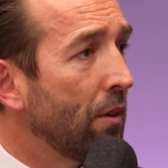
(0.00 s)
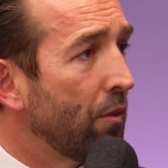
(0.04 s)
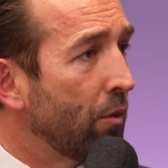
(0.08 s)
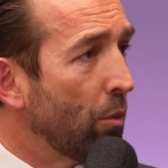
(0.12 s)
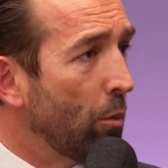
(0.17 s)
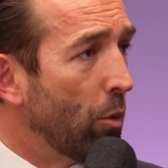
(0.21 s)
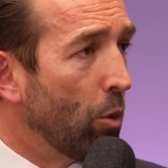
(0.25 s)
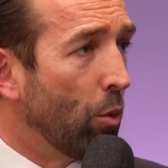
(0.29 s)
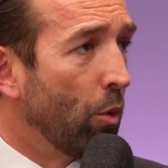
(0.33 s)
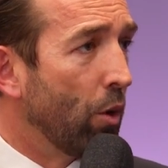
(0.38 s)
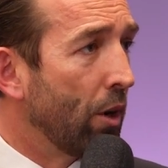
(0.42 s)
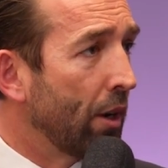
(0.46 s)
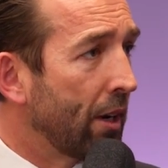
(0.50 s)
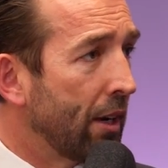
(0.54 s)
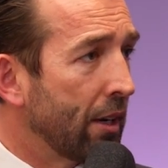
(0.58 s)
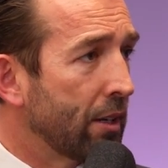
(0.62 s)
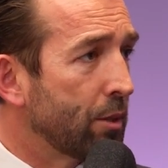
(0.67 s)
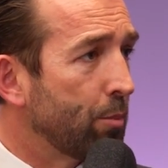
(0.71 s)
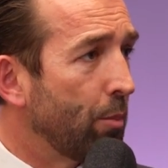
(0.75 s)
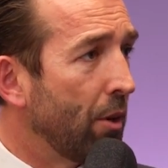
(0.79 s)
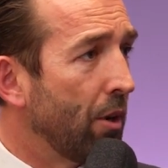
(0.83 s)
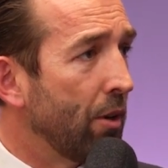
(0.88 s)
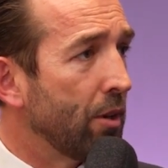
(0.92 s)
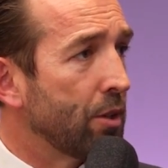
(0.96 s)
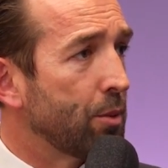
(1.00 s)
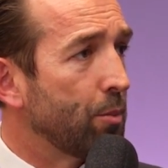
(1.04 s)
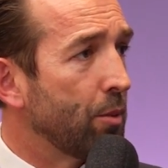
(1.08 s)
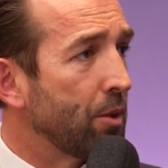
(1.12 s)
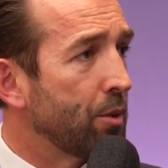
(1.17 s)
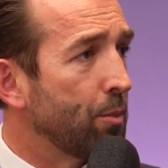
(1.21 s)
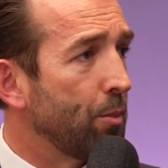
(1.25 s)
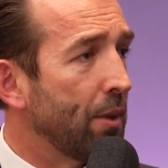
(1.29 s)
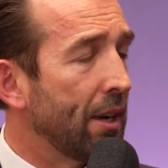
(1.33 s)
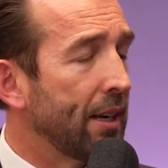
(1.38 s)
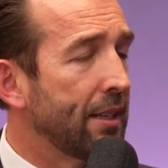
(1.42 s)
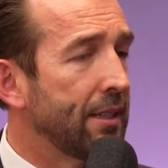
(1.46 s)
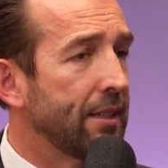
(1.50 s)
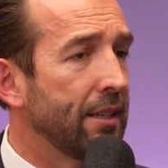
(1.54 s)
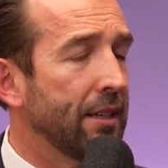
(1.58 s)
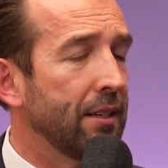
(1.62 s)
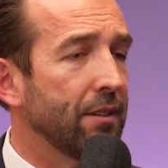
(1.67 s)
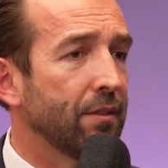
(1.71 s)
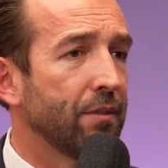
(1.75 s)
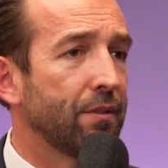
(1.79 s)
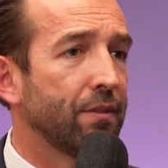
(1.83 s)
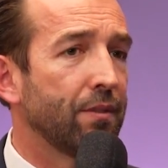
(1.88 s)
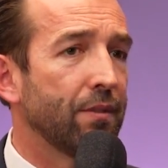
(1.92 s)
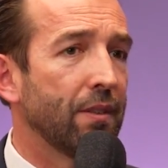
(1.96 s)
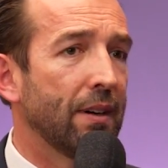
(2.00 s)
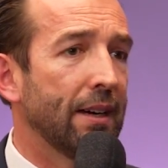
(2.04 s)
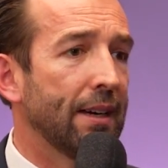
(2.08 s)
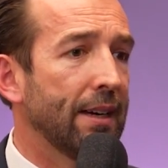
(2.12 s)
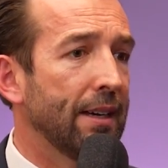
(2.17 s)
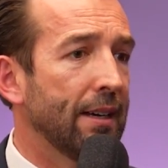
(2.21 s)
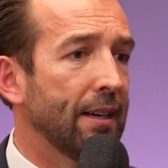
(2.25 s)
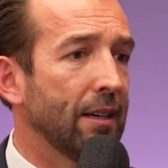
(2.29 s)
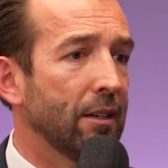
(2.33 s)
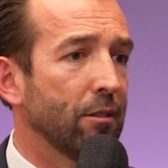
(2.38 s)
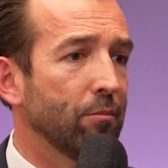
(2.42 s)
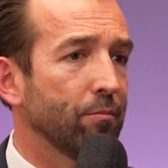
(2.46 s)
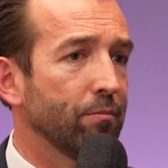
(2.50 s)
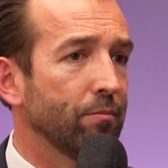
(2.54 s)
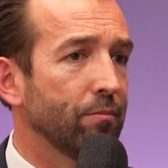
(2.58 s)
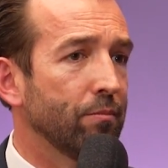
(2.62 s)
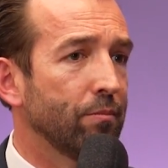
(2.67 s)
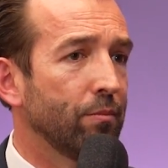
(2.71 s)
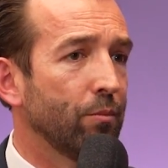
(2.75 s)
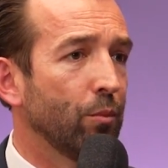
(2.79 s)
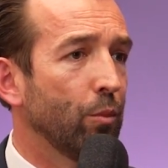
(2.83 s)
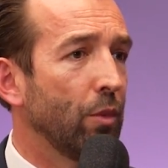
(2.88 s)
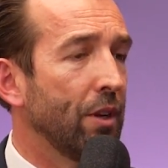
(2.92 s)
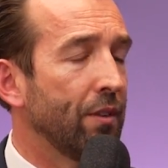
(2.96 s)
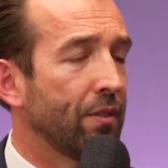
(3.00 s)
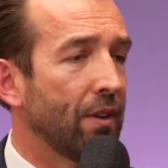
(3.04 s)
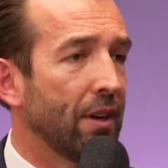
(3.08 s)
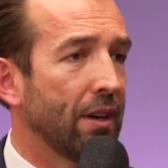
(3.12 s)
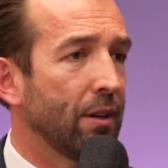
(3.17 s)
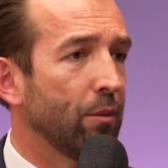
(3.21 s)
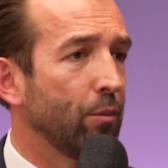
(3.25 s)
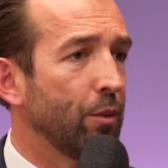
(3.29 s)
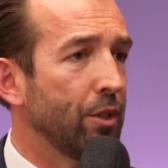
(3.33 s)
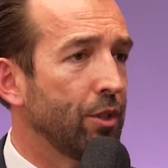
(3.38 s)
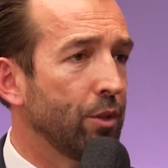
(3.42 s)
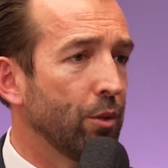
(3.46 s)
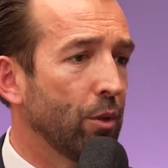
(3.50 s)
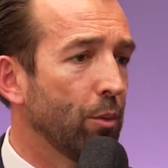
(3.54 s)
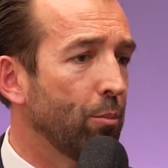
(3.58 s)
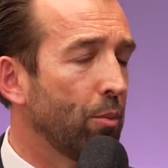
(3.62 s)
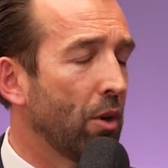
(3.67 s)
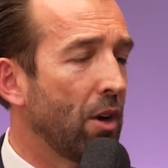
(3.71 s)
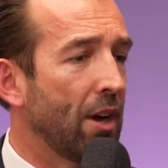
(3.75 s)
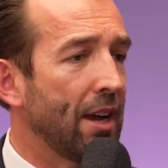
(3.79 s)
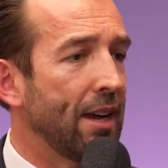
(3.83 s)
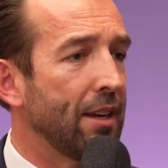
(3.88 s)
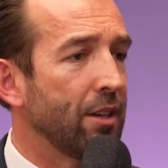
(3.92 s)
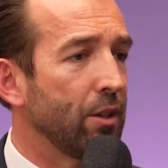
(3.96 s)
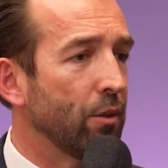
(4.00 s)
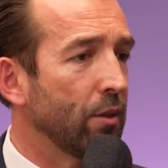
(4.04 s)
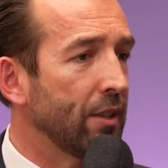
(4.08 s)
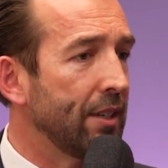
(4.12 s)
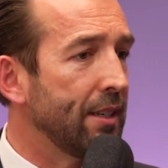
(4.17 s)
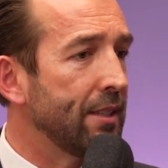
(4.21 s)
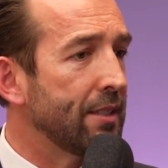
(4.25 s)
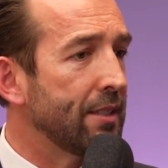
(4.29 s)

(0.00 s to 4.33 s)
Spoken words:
from a work experience perspective. We do a biannual